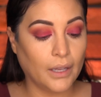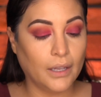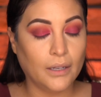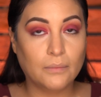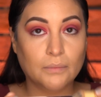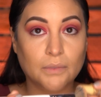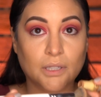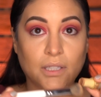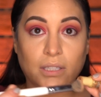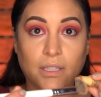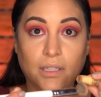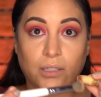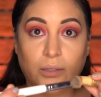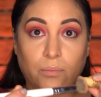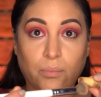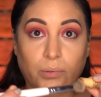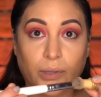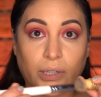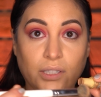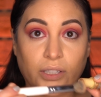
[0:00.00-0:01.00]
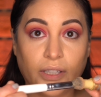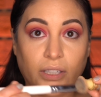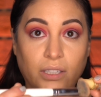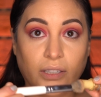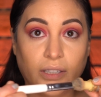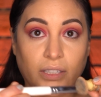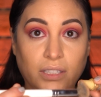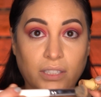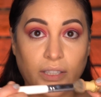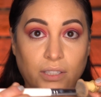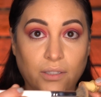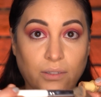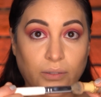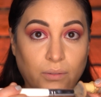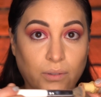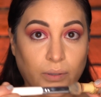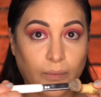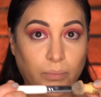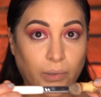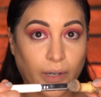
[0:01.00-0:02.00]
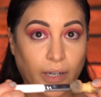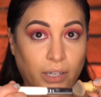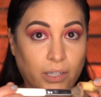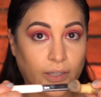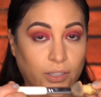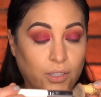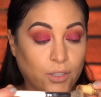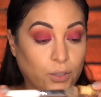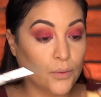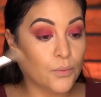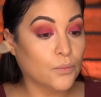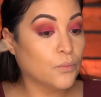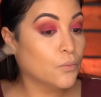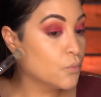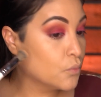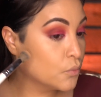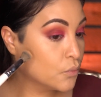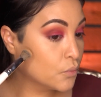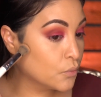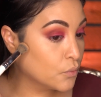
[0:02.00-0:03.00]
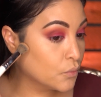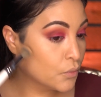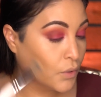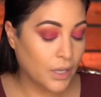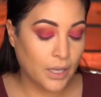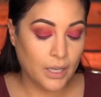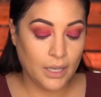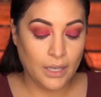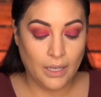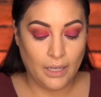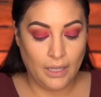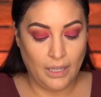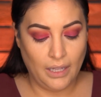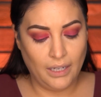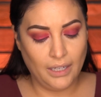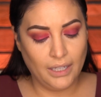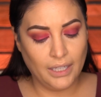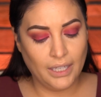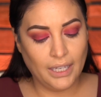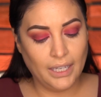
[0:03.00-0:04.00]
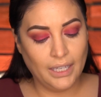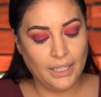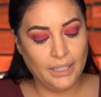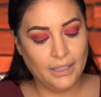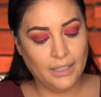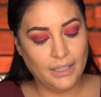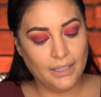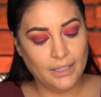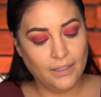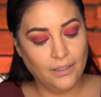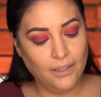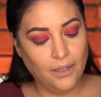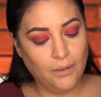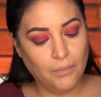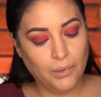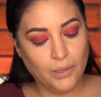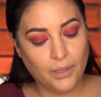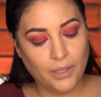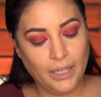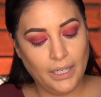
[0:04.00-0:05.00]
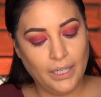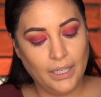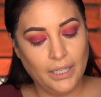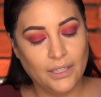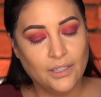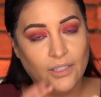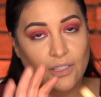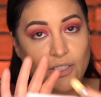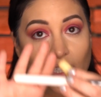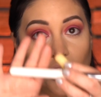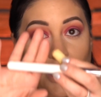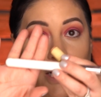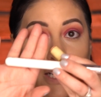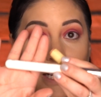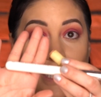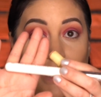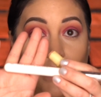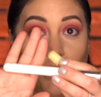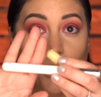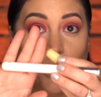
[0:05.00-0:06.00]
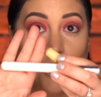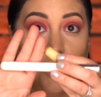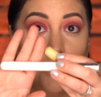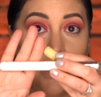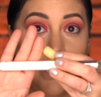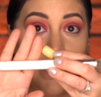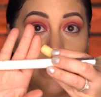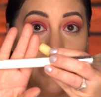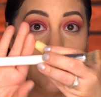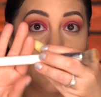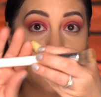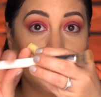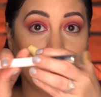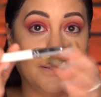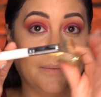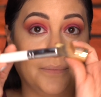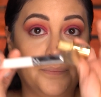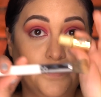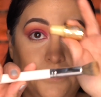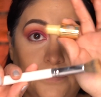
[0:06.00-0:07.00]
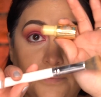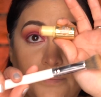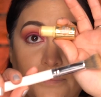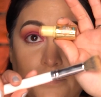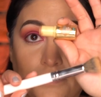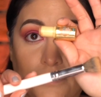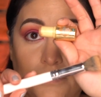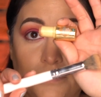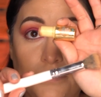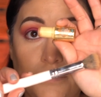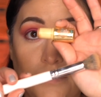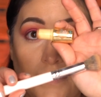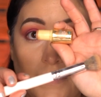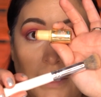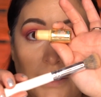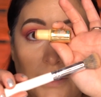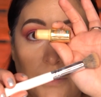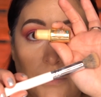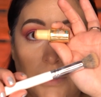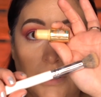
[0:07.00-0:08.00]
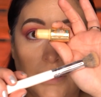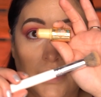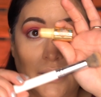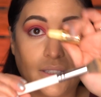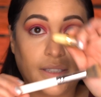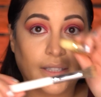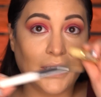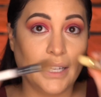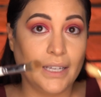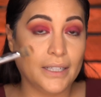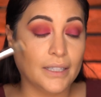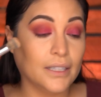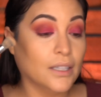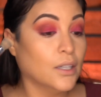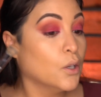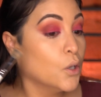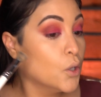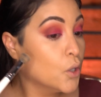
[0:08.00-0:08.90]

I'm just gonna brush it onto the brush. And again, this number is JH08. That's what it looks like.